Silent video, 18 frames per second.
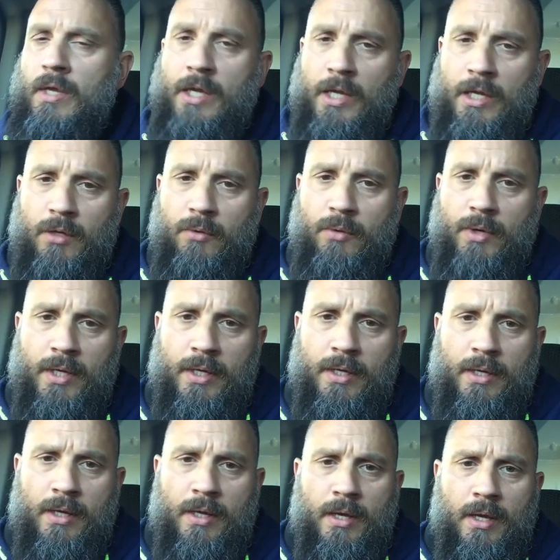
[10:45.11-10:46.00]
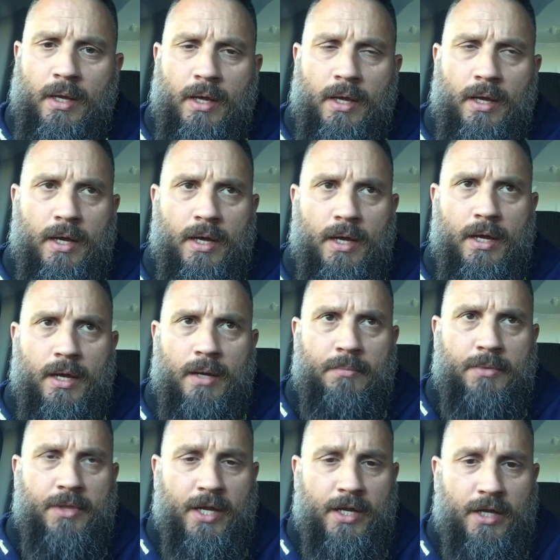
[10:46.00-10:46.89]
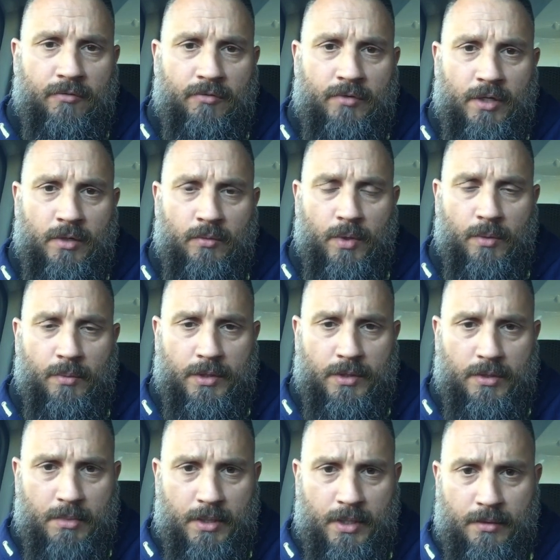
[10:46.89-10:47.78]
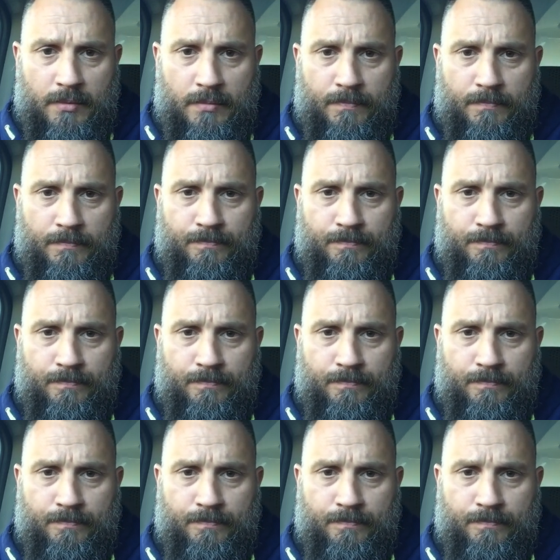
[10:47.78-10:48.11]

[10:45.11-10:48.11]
Anyway, that evening we went to bed.